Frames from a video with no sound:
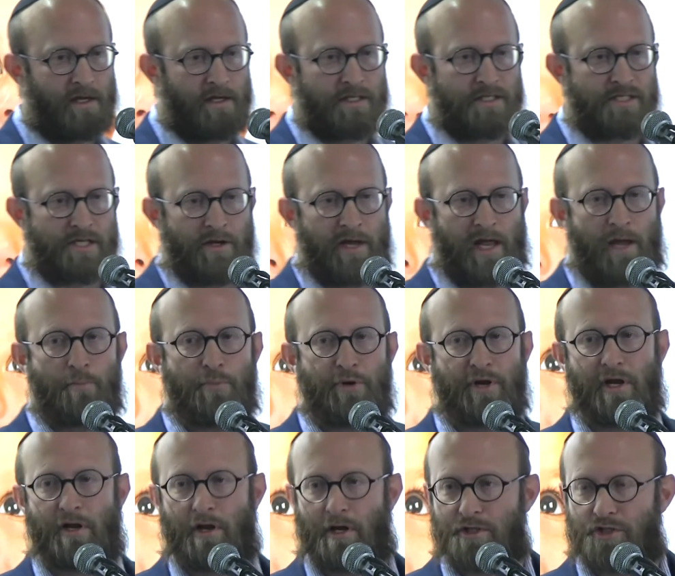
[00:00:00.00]
So
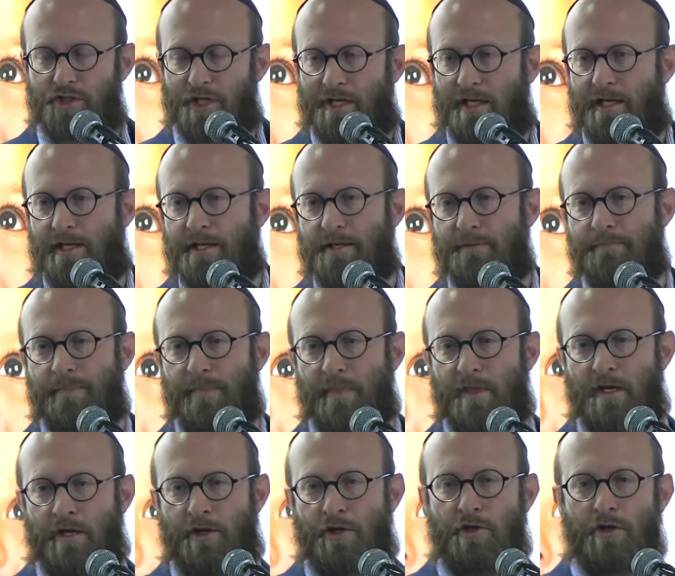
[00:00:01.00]
embryologically,
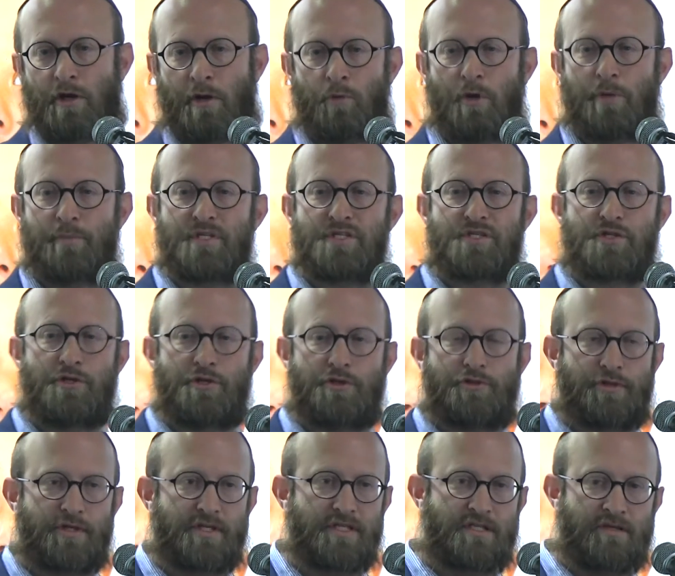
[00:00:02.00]
a woman's
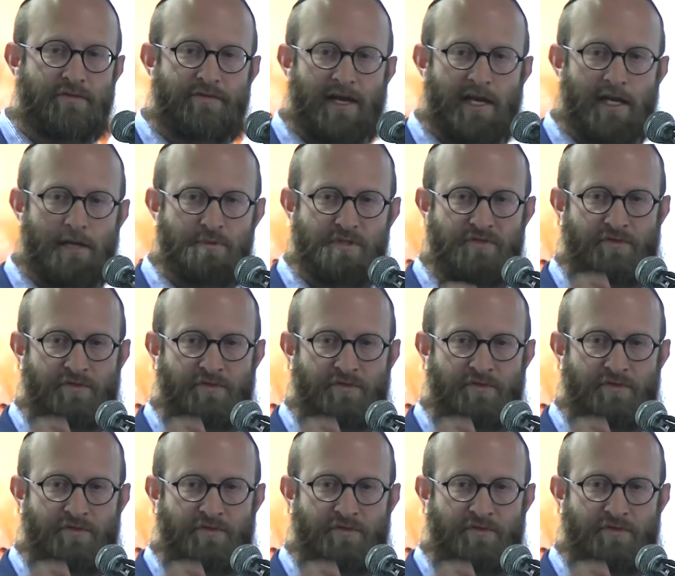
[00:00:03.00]
uterus develops